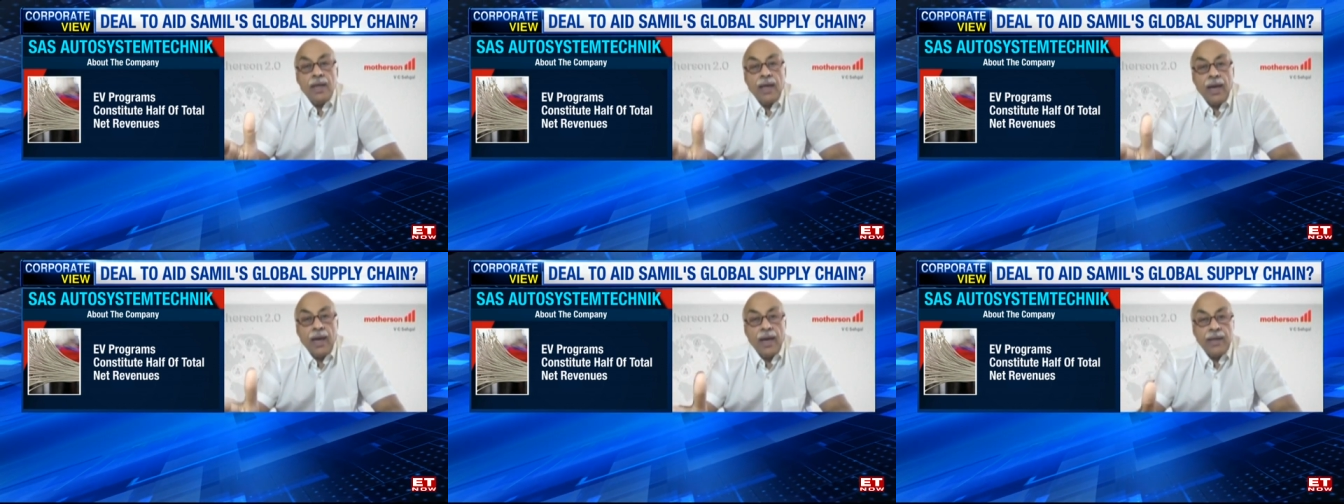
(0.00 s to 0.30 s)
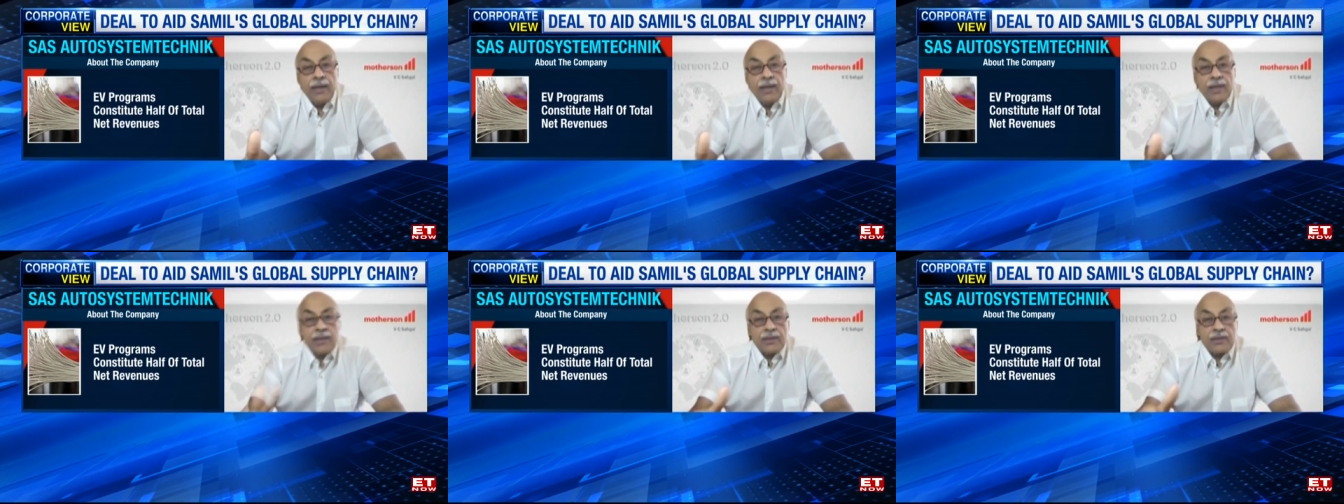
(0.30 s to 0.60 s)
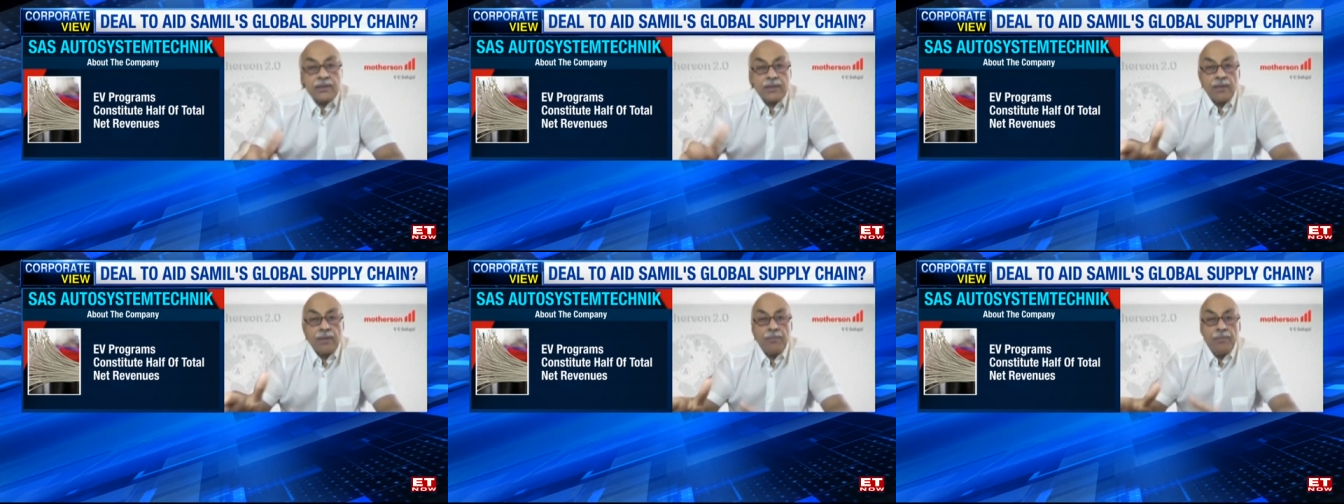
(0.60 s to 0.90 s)
and
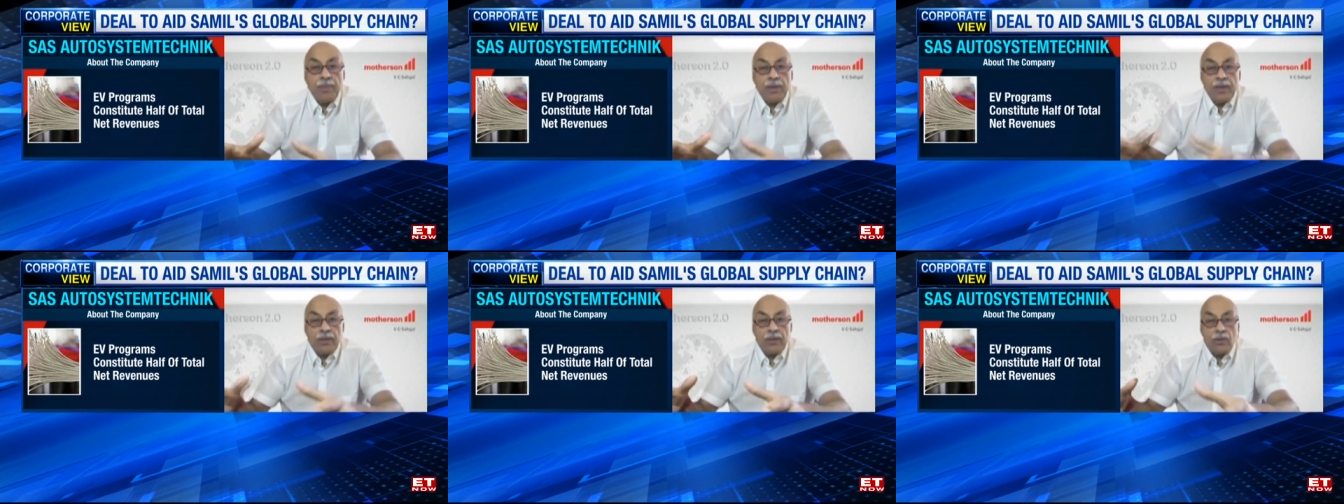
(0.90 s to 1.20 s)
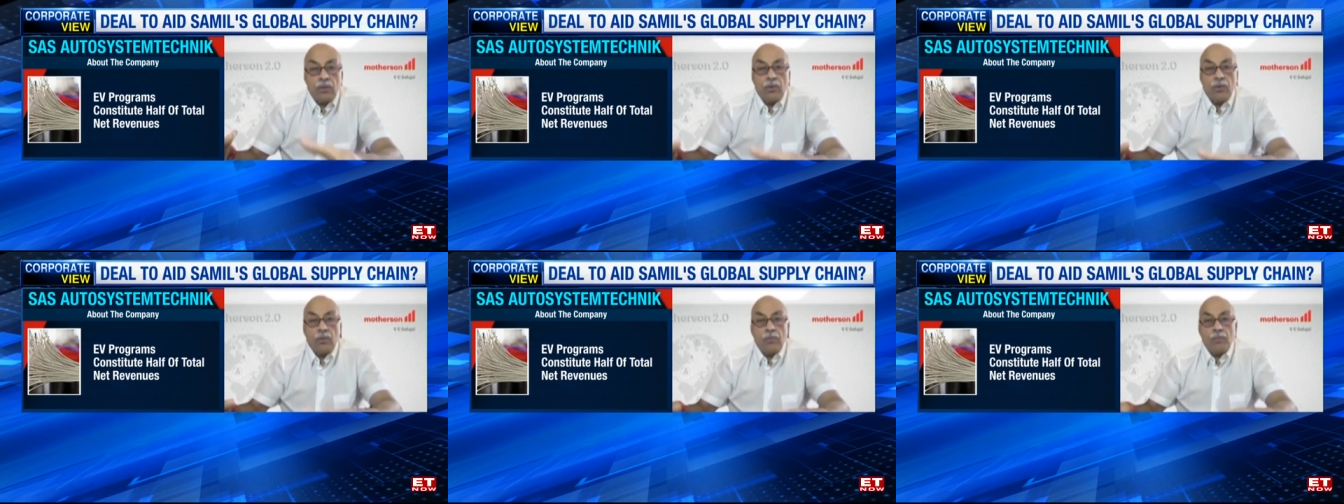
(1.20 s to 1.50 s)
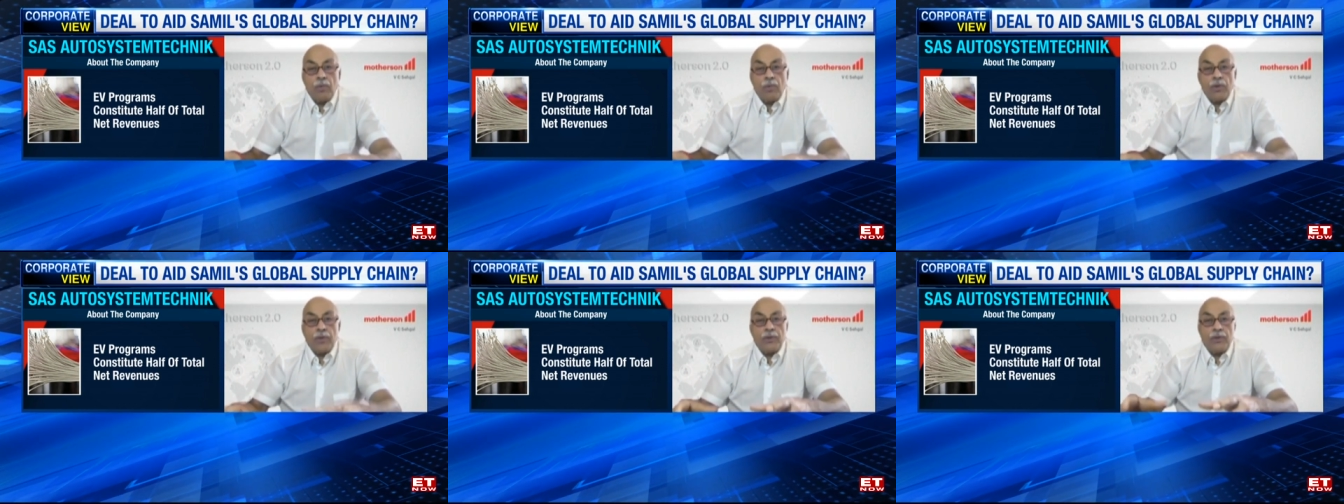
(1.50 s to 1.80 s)
assembling the whole
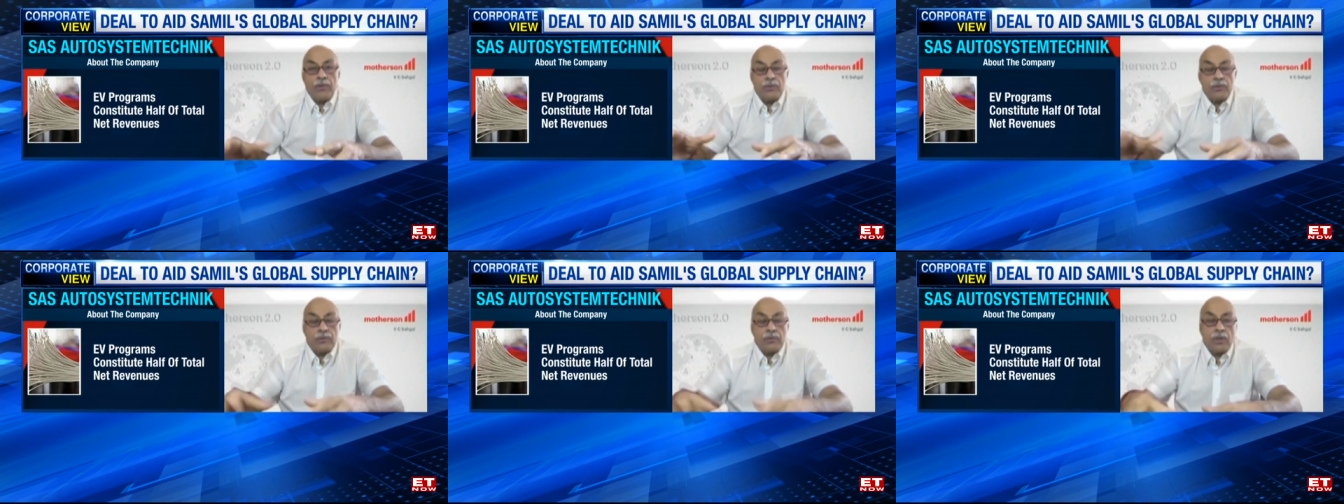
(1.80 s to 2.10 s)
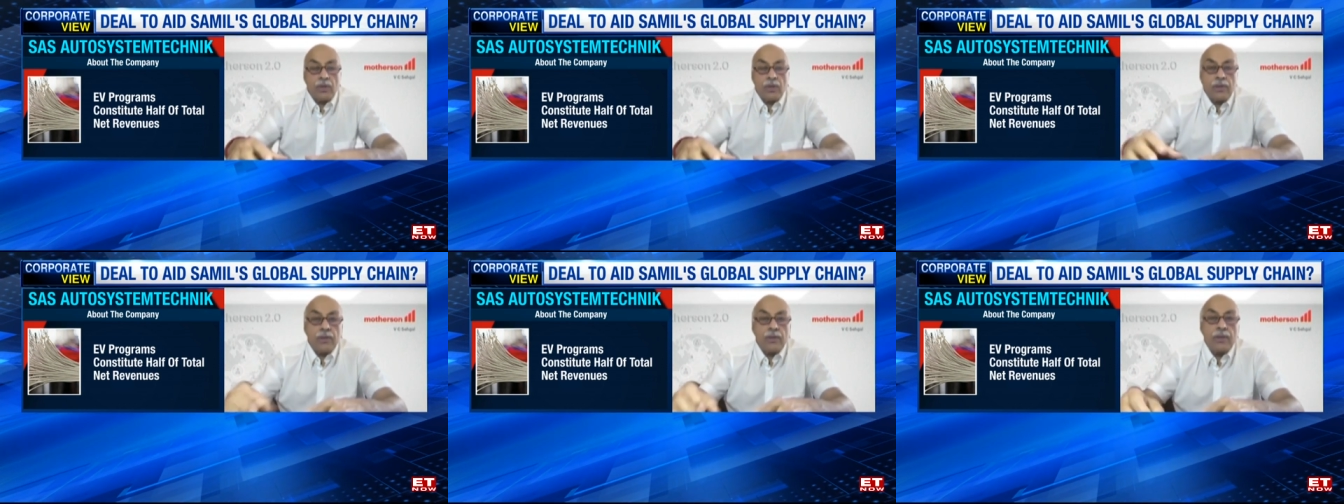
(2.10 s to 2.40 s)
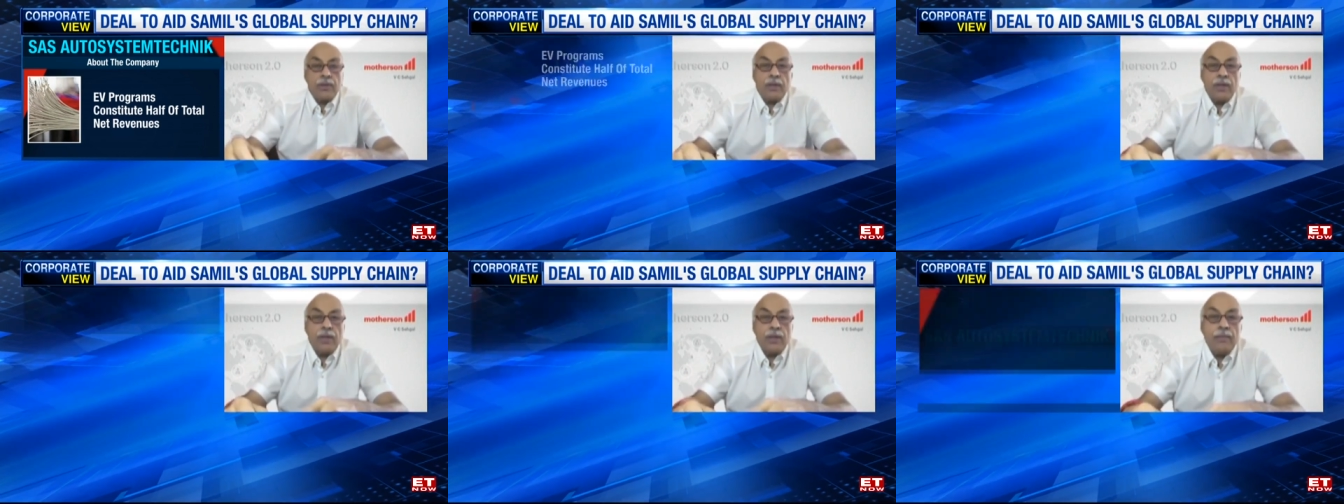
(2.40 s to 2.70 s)
modules
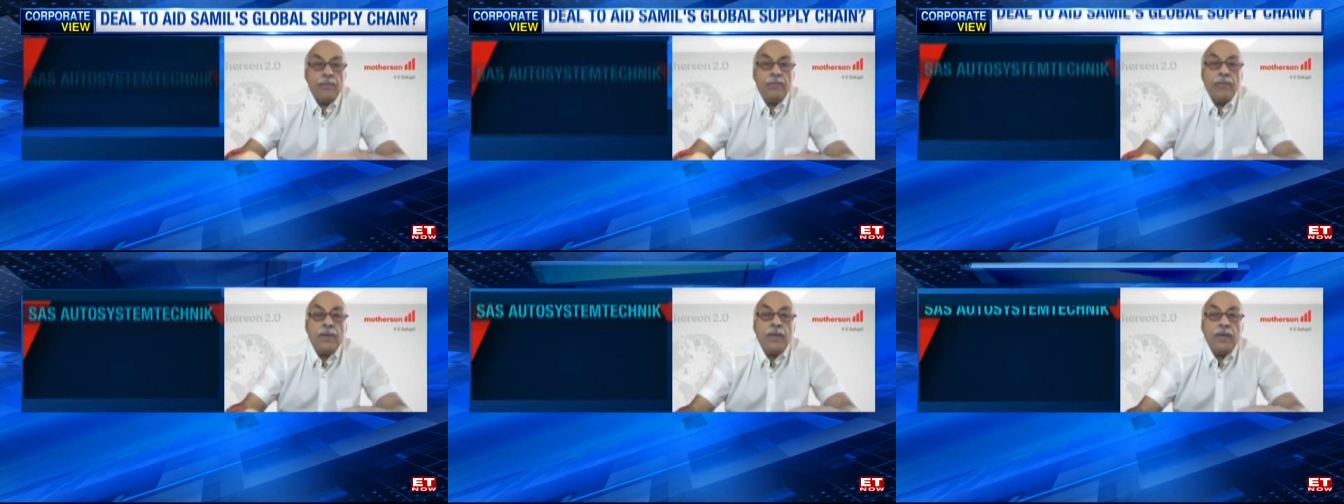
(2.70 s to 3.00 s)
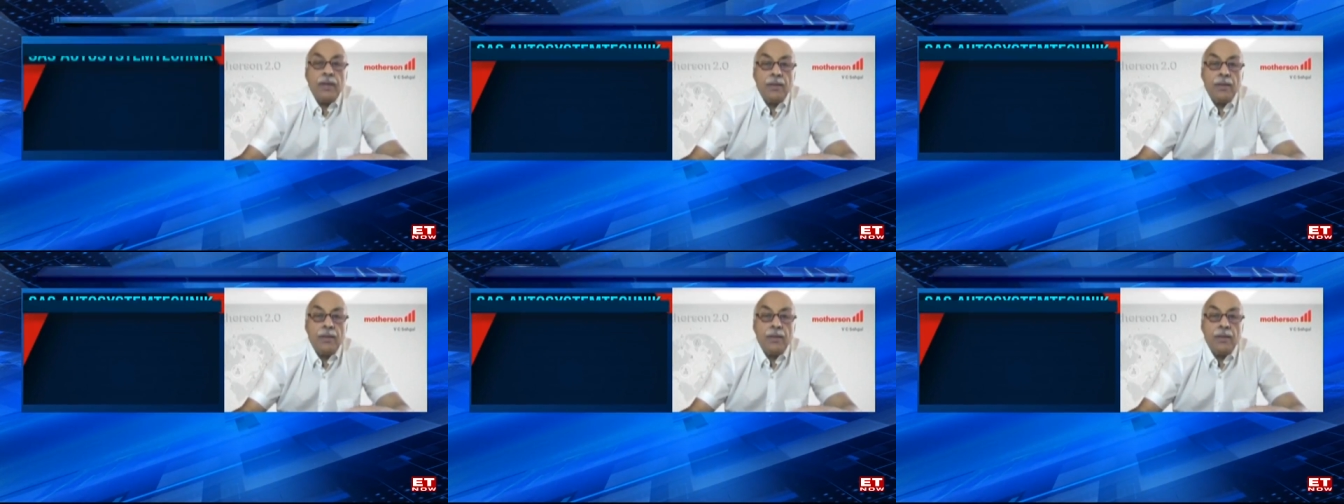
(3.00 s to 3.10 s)
or